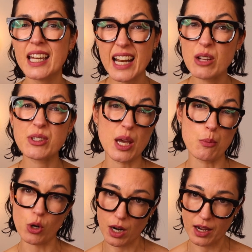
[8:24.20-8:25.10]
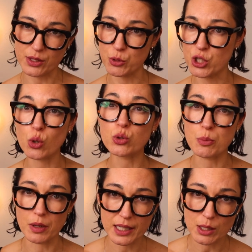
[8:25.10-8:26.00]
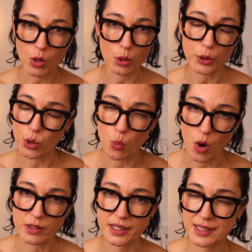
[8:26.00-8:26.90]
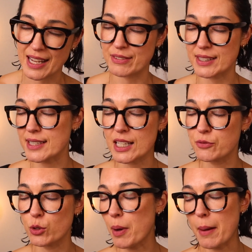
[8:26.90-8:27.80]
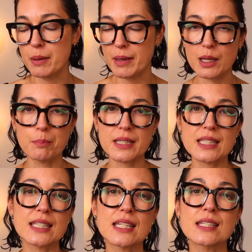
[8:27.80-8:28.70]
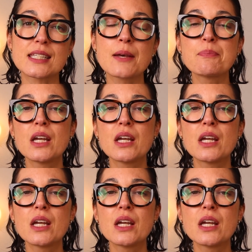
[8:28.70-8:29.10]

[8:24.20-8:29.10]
and how to get more clients, which is ultimately what we all want, to have successful permanent makeup businesses.